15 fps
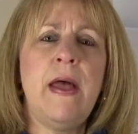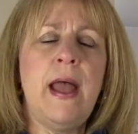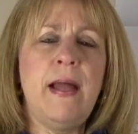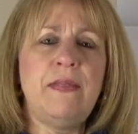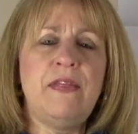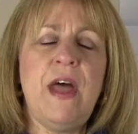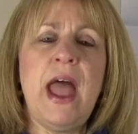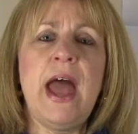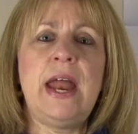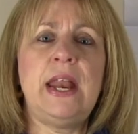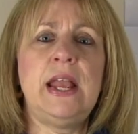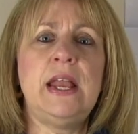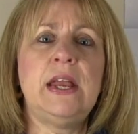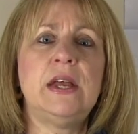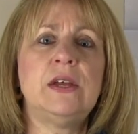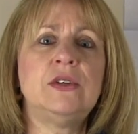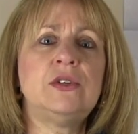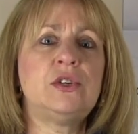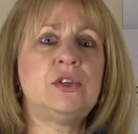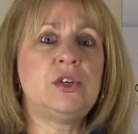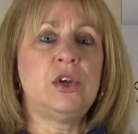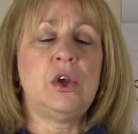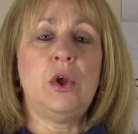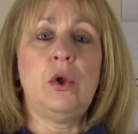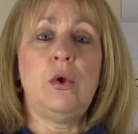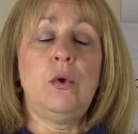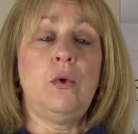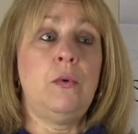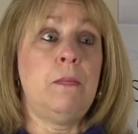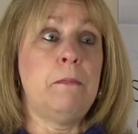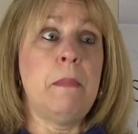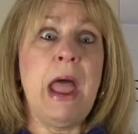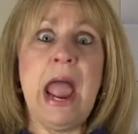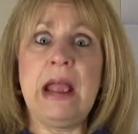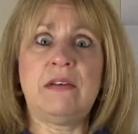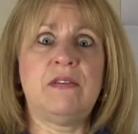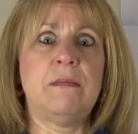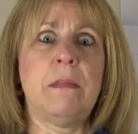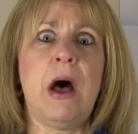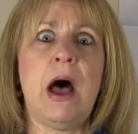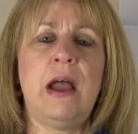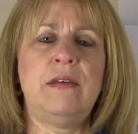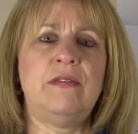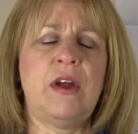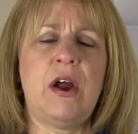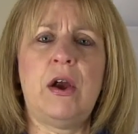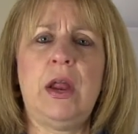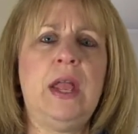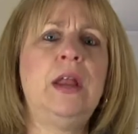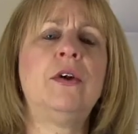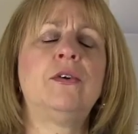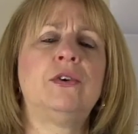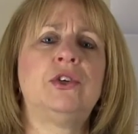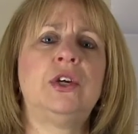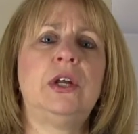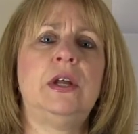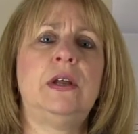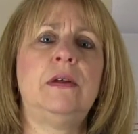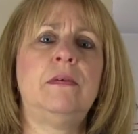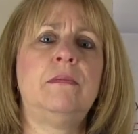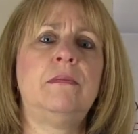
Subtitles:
and that is to maximize our energy.